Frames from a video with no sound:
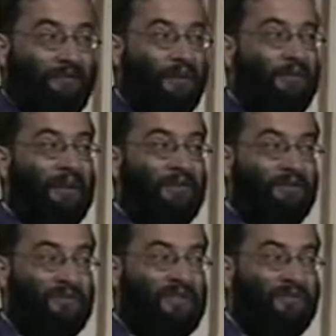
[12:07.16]
in the
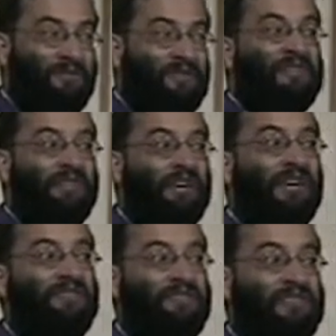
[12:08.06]
70s and
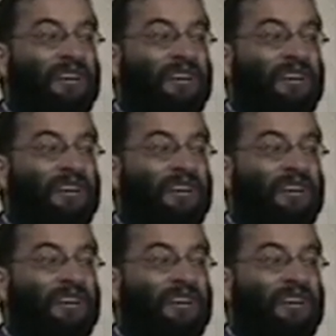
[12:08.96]
80s.